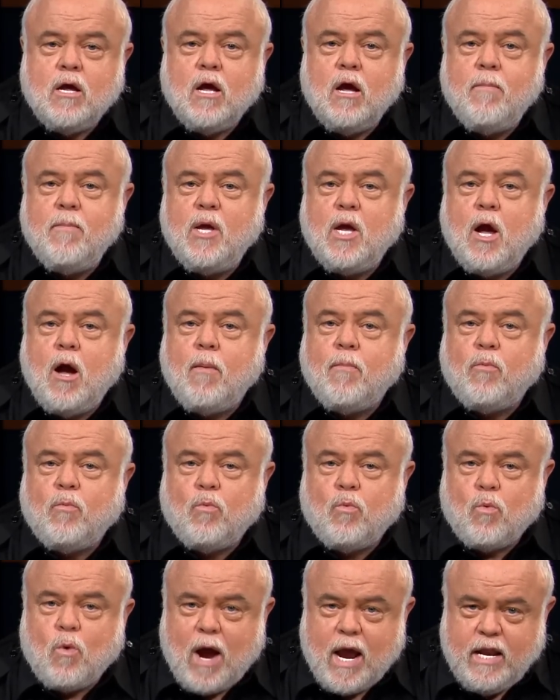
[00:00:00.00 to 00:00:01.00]
Coming up
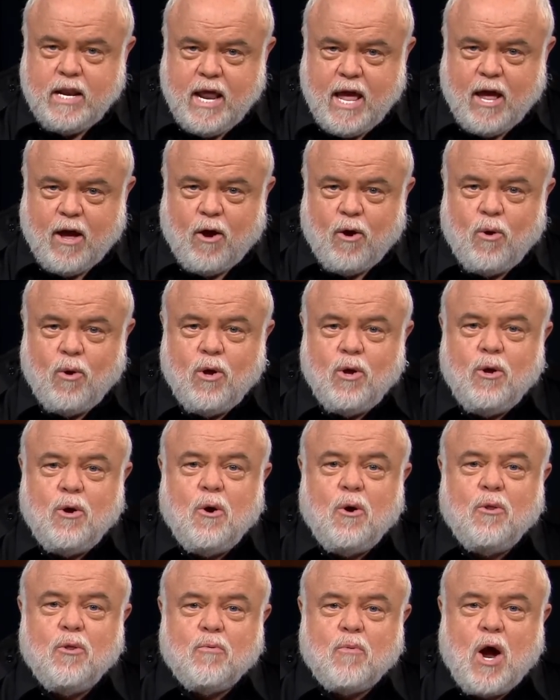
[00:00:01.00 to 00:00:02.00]
right now
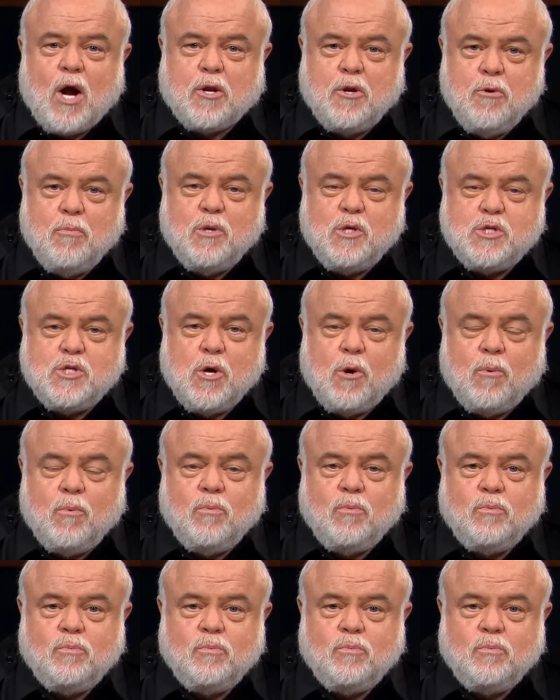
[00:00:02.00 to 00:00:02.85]
on the Rock Newman Show.